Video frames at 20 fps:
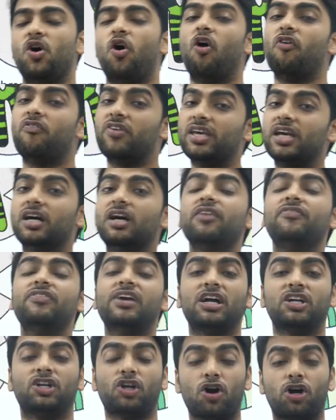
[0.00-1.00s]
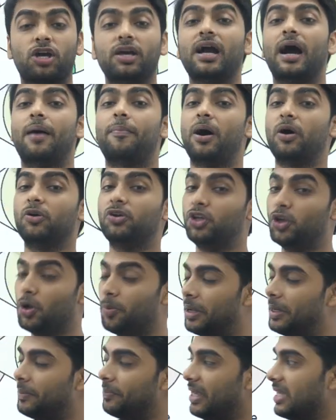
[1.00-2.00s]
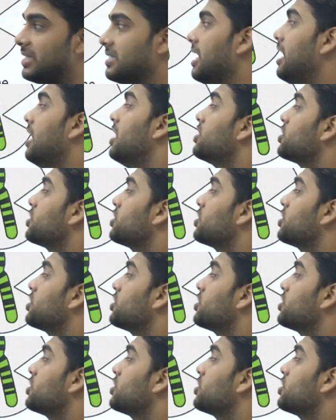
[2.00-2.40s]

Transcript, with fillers: Over here, we are talking about human beings.